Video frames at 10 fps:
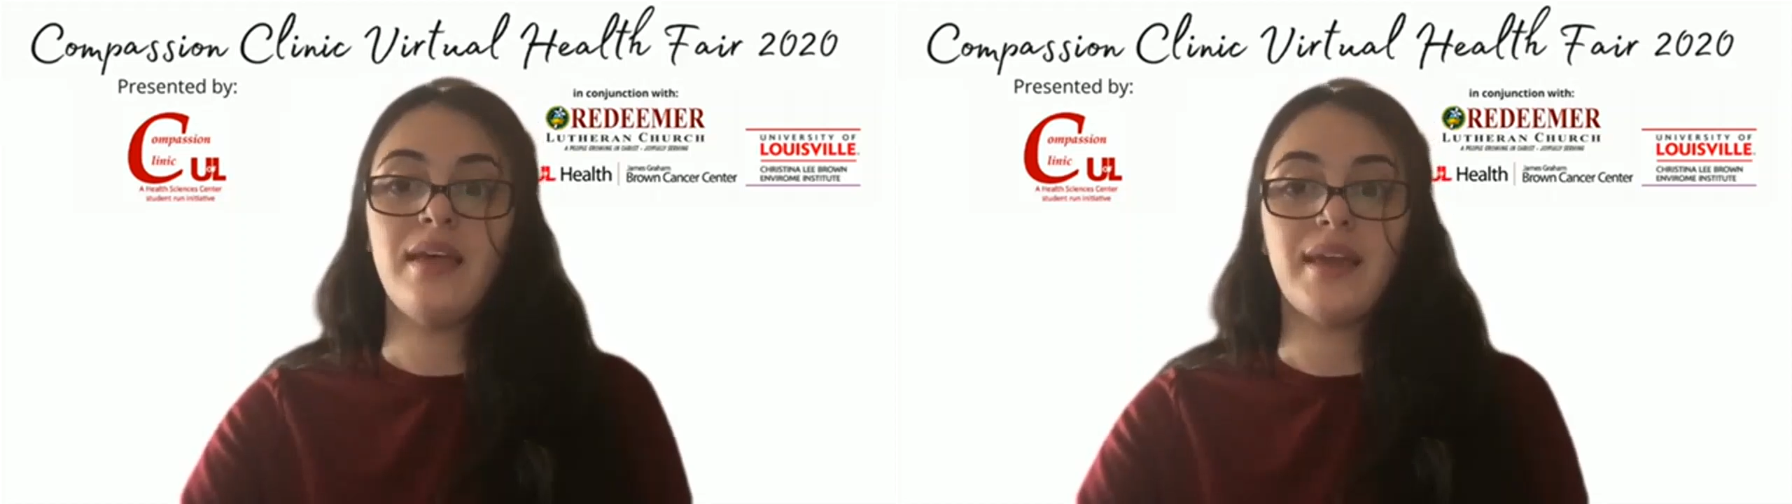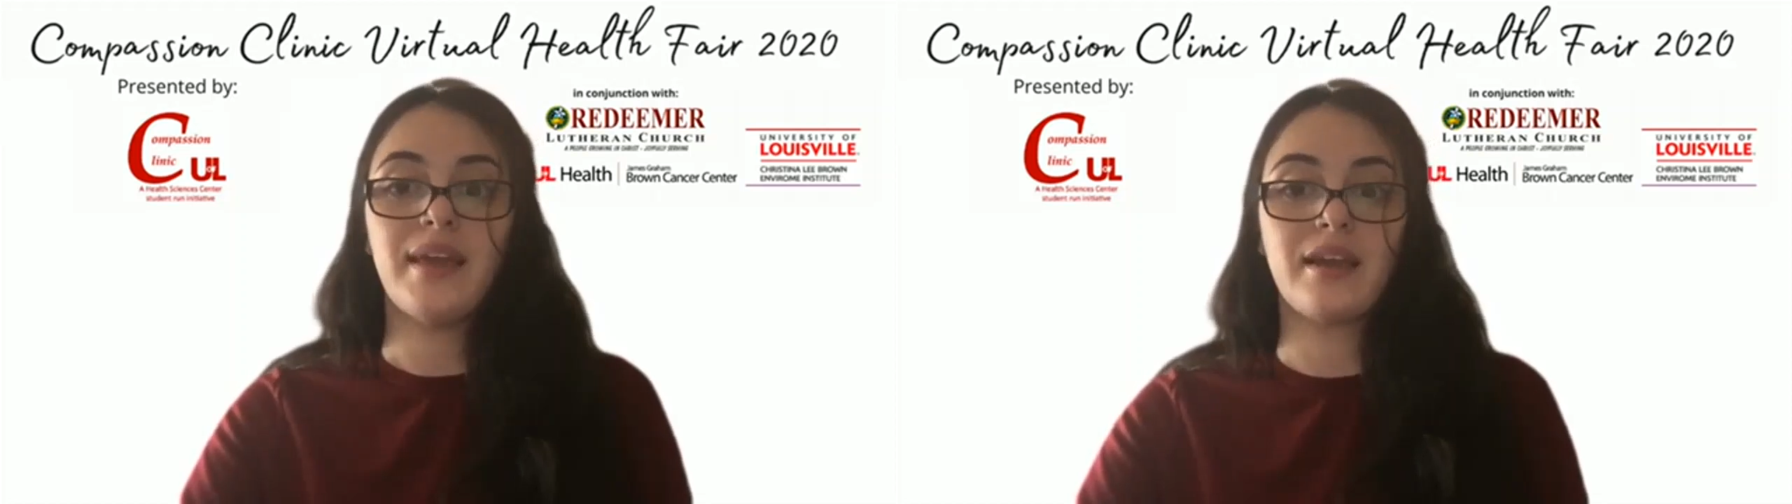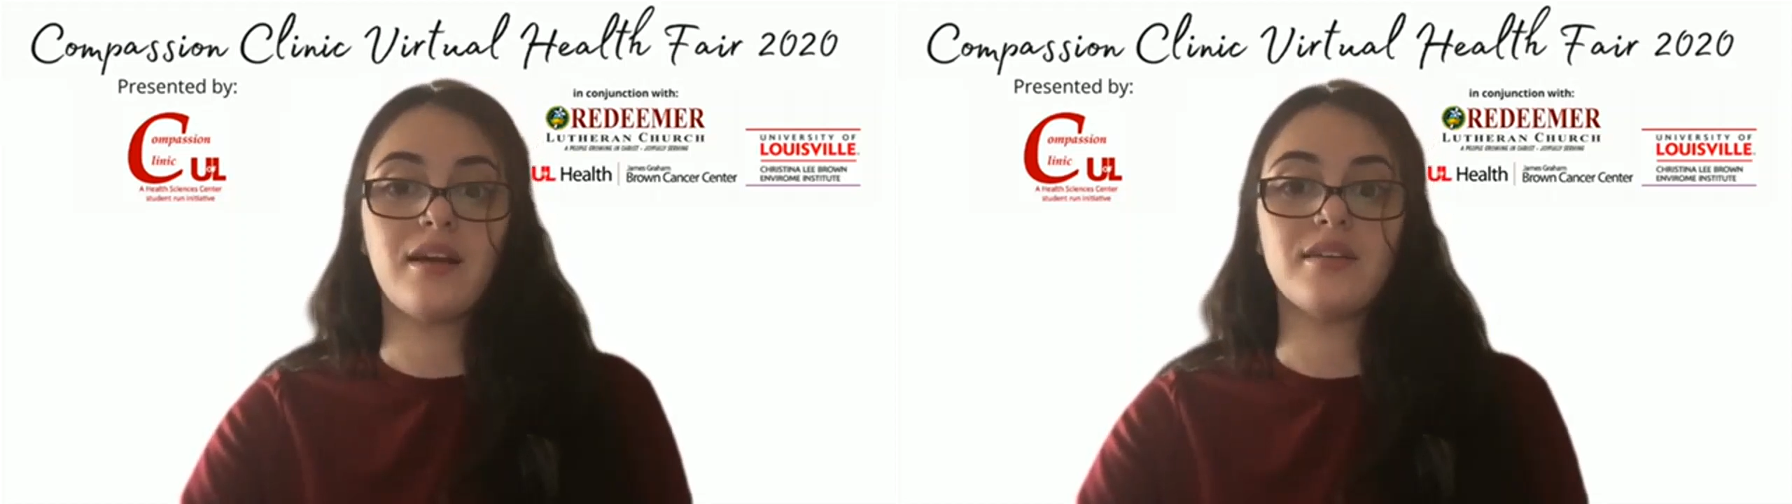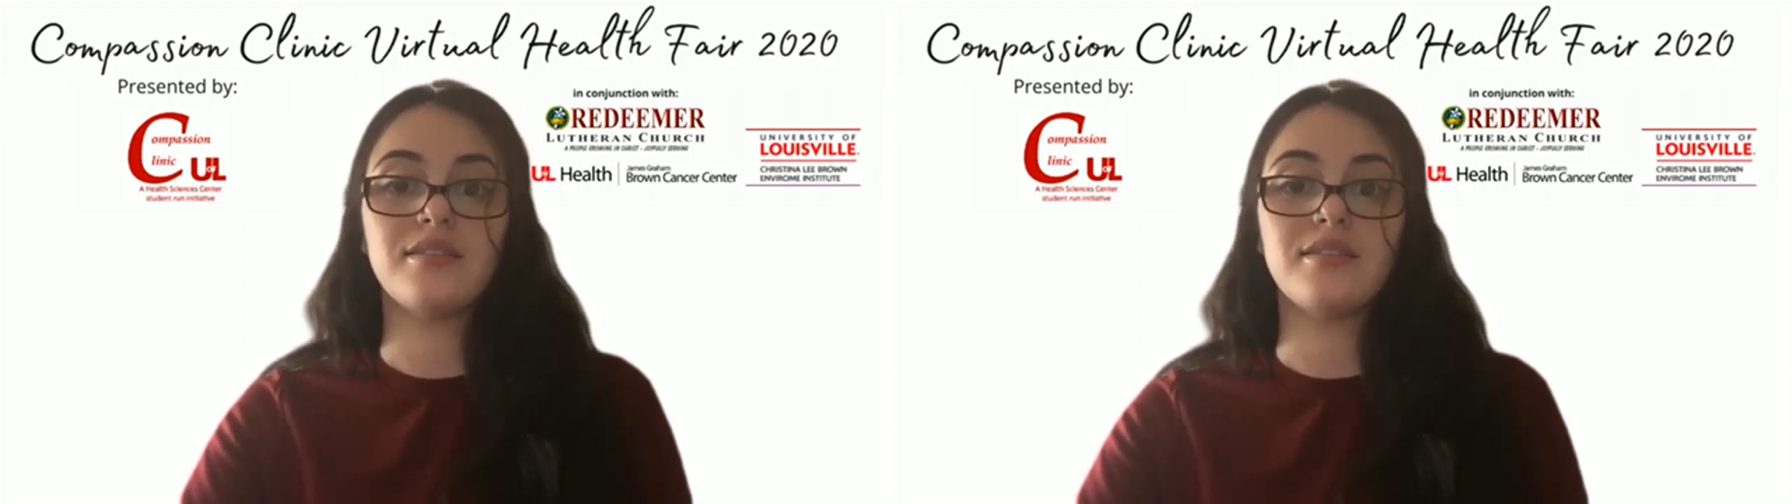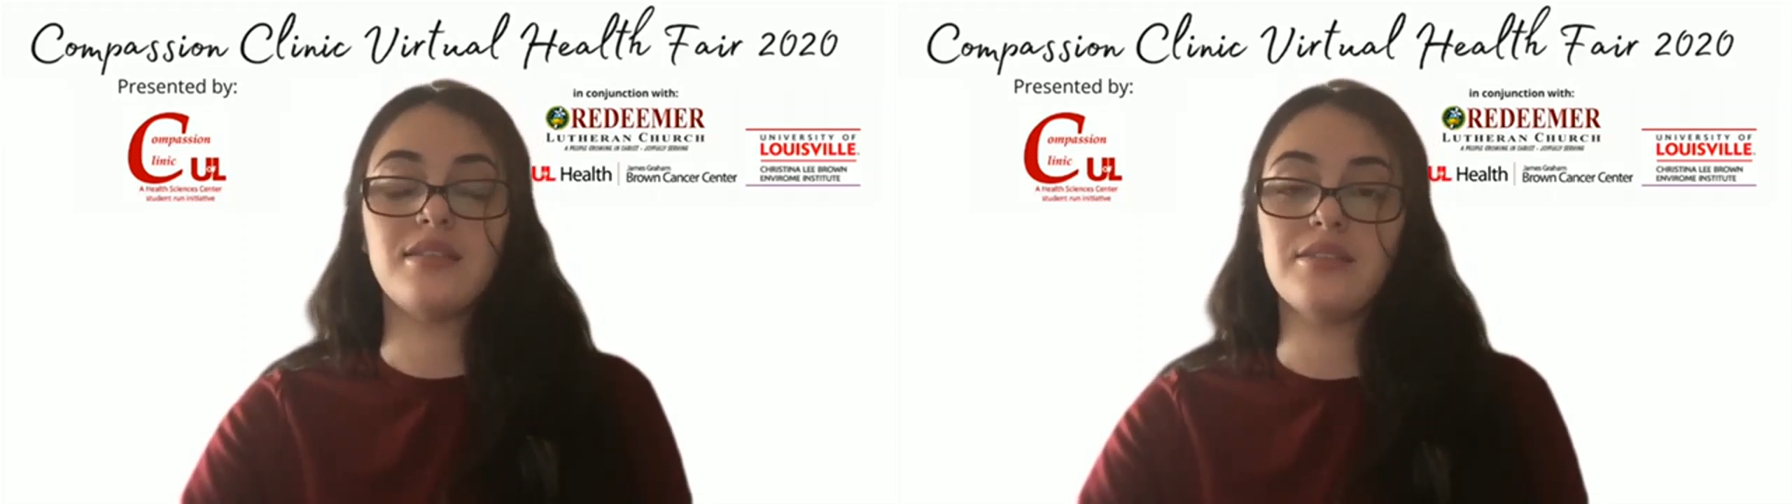that can
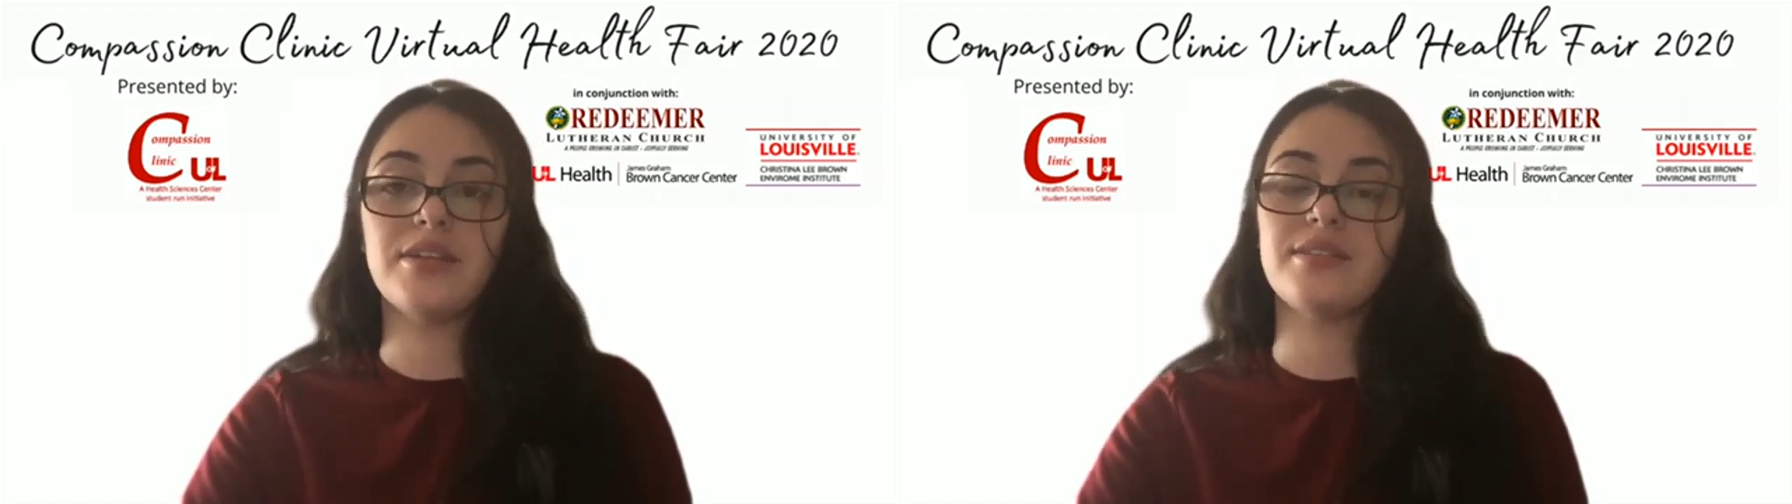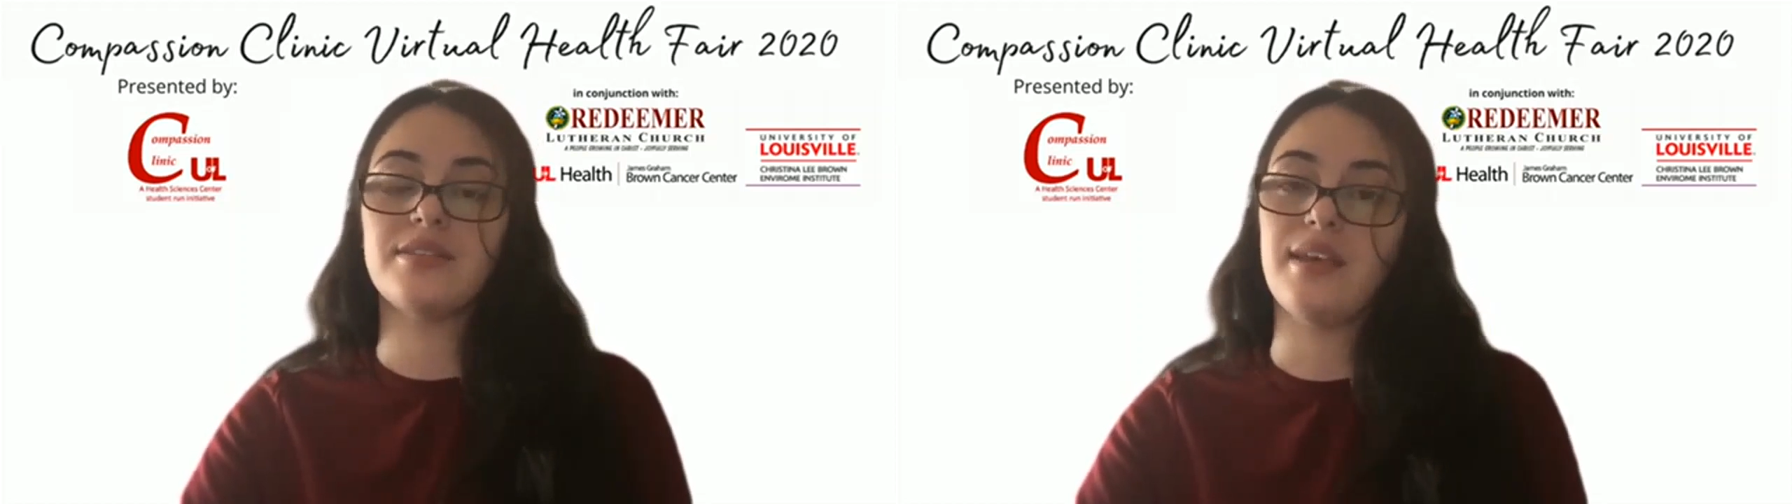cause serious